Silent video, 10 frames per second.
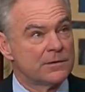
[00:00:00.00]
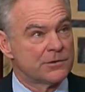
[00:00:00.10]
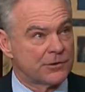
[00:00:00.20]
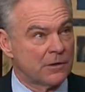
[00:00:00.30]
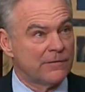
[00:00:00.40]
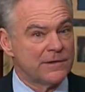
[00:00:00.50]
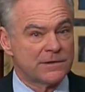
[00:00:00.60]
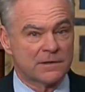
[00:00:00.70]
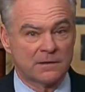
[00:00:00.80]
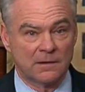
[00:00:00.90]

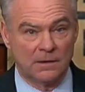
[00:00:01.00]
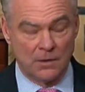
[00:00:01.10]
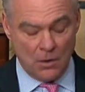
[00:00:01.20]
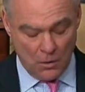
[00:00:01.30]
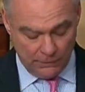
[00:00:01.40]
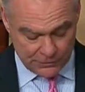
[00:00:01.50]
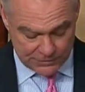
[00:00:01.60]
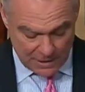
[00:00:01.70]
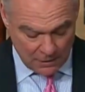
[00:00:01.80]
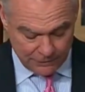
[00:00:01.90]
service over
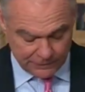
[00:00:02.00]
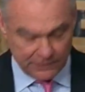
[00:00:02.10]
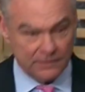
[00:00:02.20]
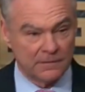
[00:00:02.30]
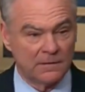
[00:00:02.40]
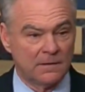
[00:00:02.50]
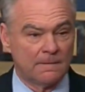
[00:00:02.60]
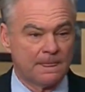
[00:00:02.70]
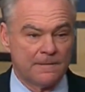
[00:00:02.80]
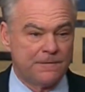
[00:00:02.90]
self,
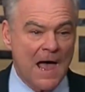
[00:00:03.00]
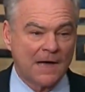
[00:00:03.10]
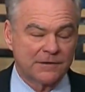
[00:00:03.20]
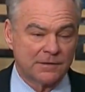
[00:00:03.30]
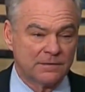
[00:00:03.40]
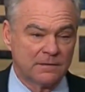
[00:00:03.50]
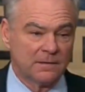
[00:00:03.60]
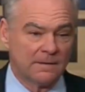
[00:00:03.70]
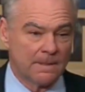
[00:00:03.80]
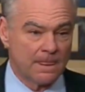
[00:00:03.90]
fact
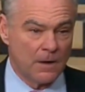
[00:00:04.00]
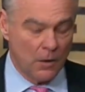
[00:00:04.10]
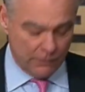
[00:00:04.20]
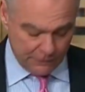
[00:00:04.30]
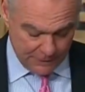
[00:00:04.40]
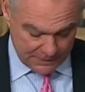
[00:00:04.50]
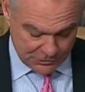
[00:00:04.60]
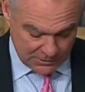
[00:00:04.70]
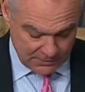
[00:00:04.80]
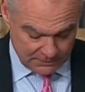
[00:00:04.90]
over
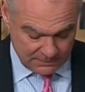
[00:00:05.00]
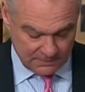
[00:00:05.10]
fiction,